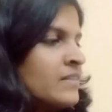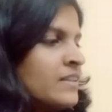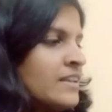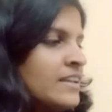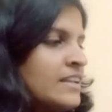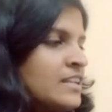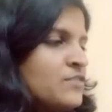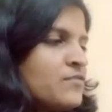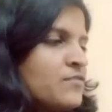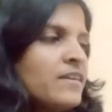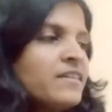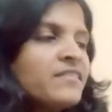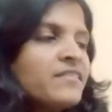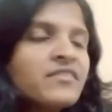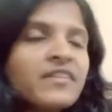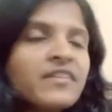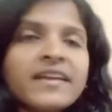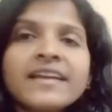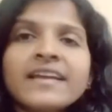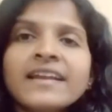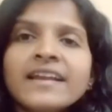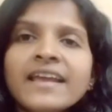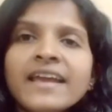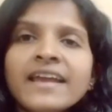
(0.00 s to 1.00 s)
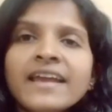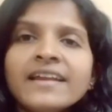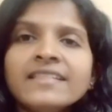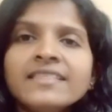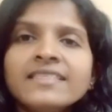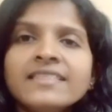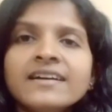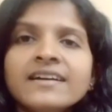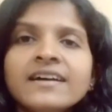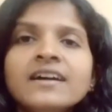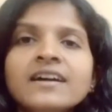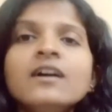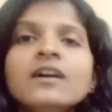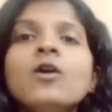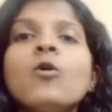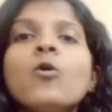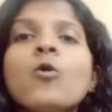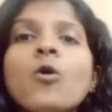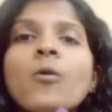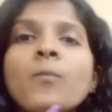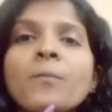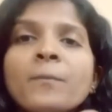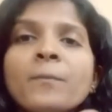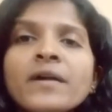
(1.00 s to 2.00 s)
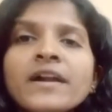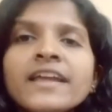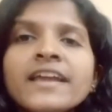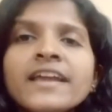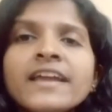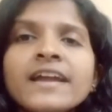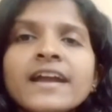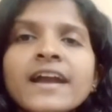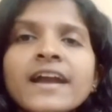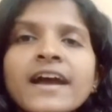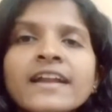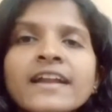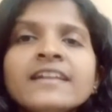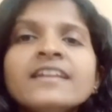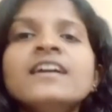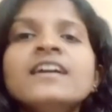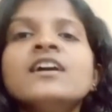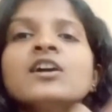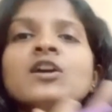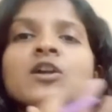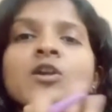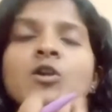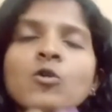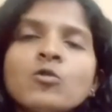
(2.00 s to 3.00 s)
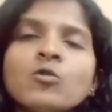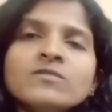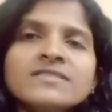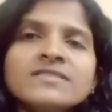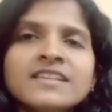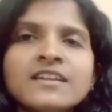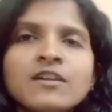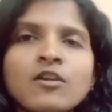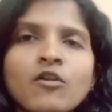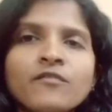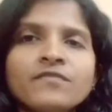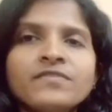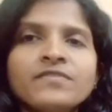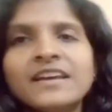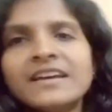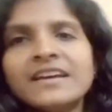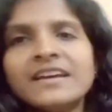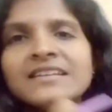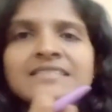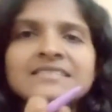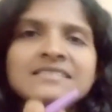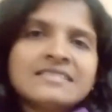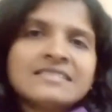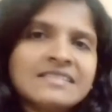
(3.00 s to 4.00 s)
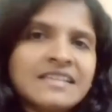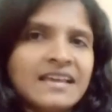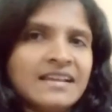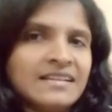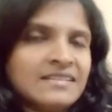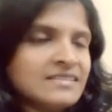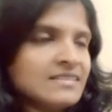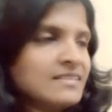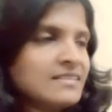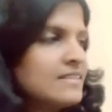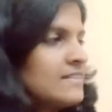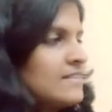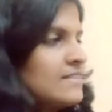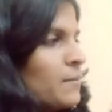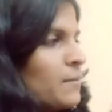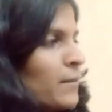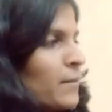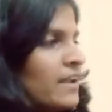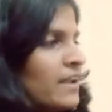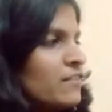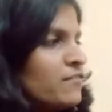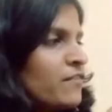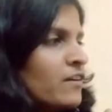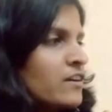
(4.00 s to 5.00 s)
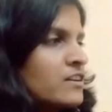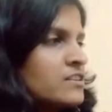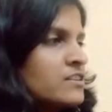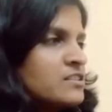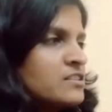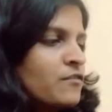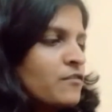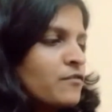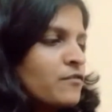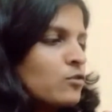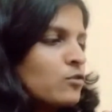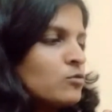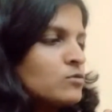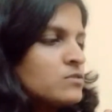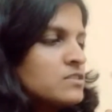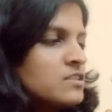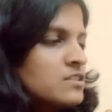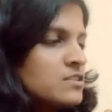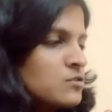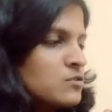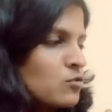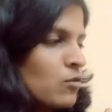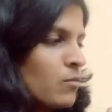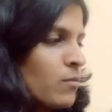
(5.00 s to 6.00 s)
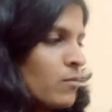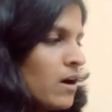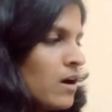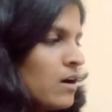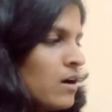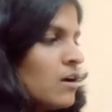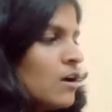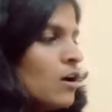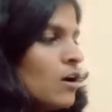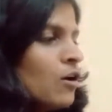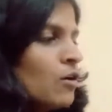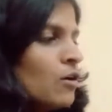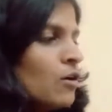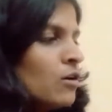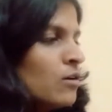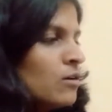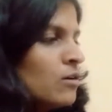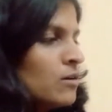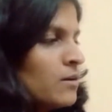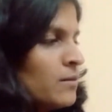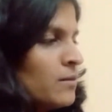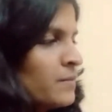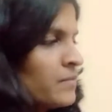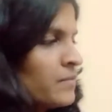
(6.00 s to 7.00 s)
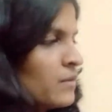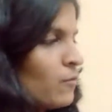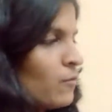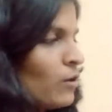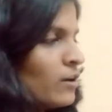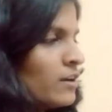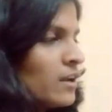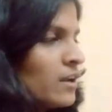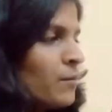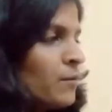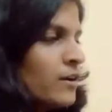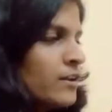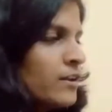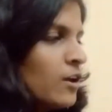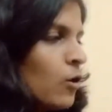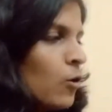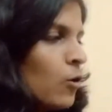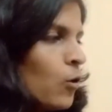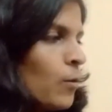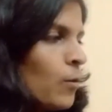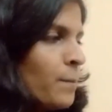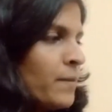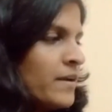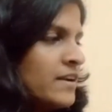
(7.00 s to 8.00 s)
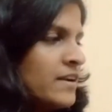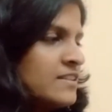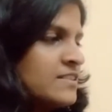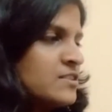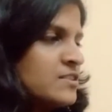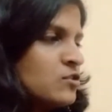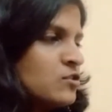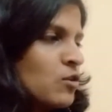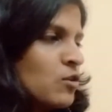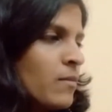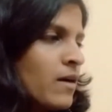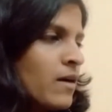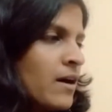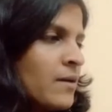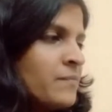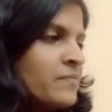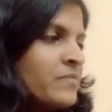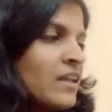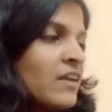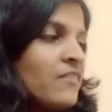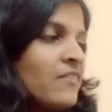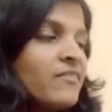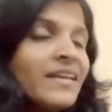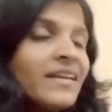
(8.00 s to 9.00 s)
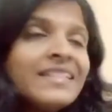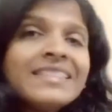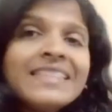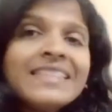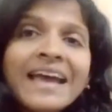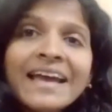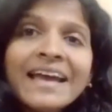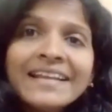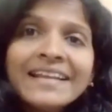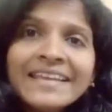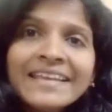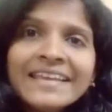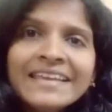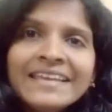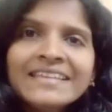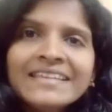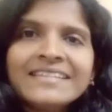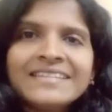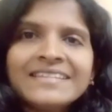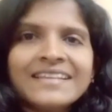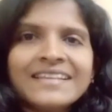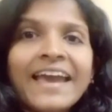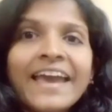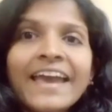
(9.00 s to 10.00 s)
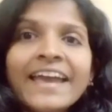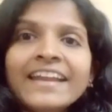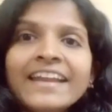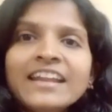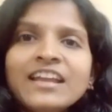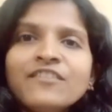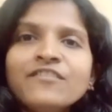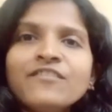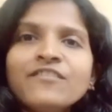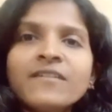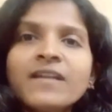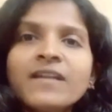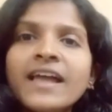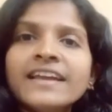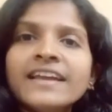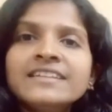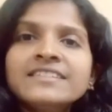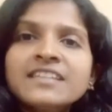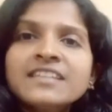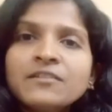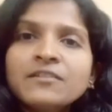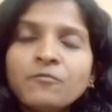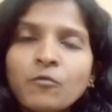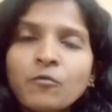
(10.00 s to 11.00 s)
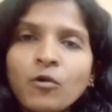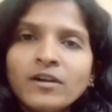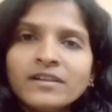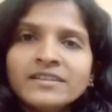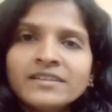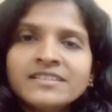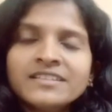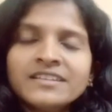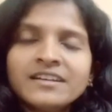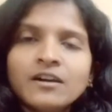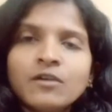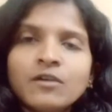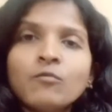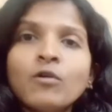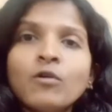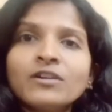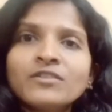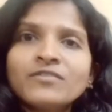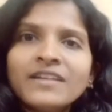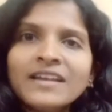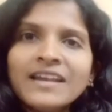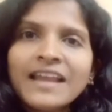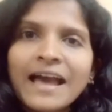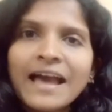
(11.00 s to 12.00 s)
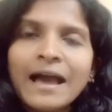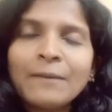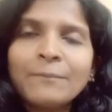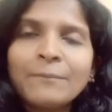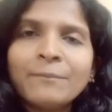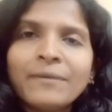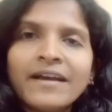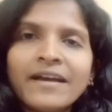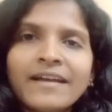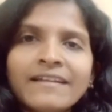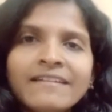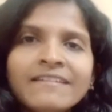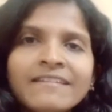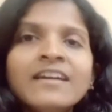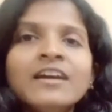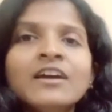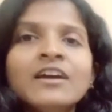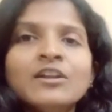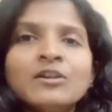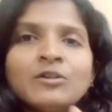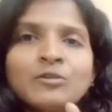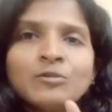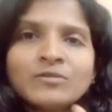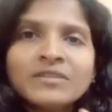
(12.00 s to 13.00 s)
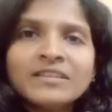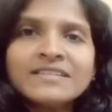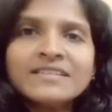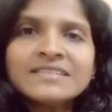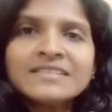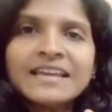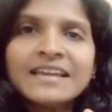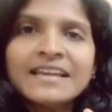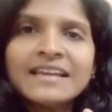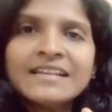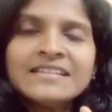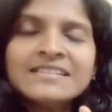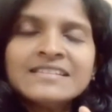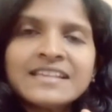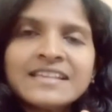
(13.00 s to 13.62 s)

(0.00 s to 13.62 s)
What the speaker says: It will regulate the opening and closing of the cells. This is the main function of closed stoma. What about the open stoma? When there is enough light and water, what will happen to the cells?